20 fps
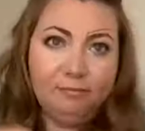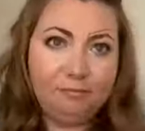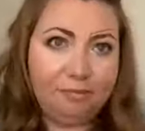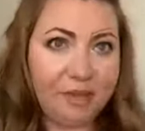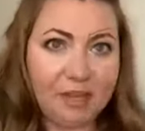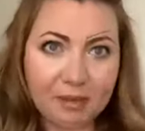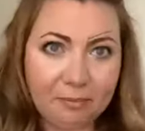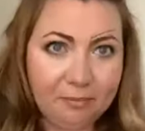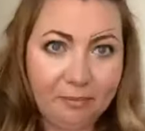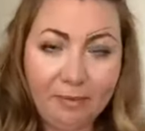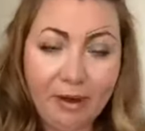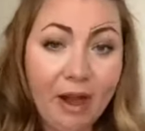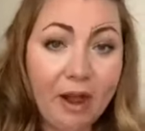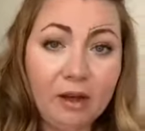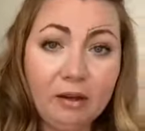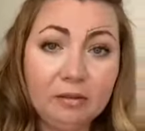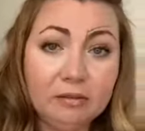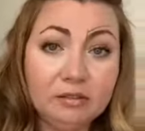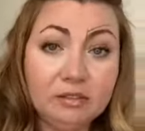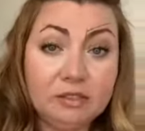big
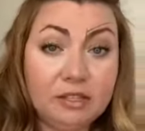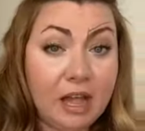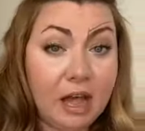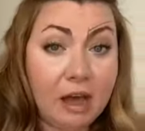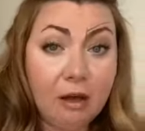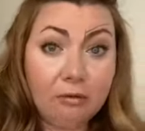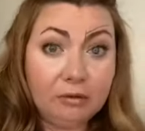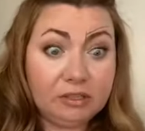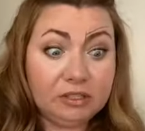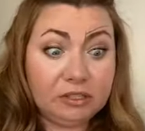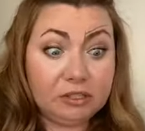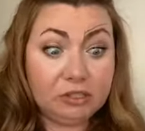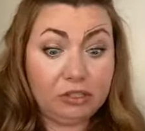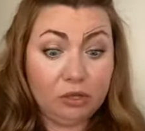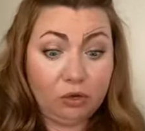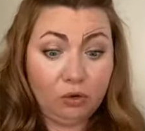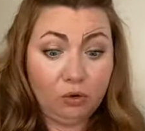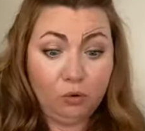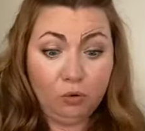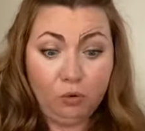brows, now it's
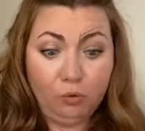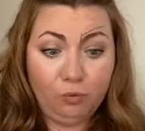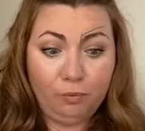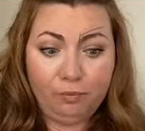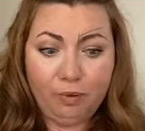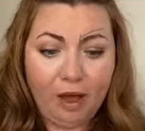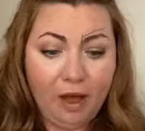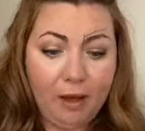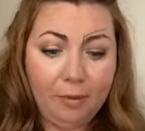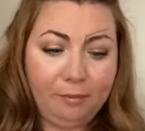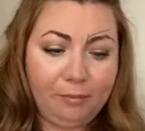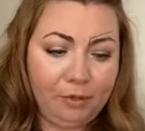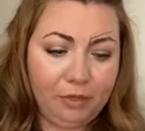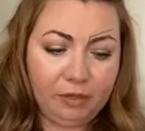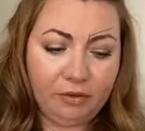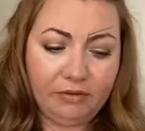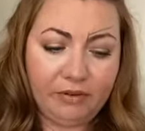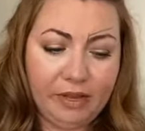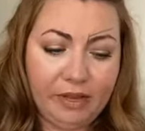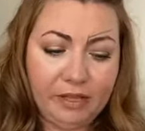so
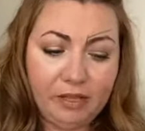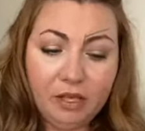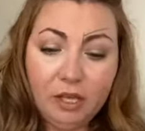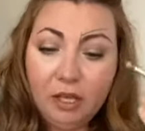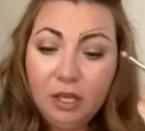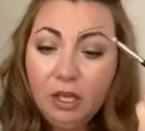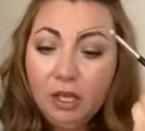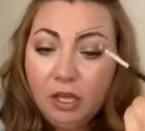popular, right?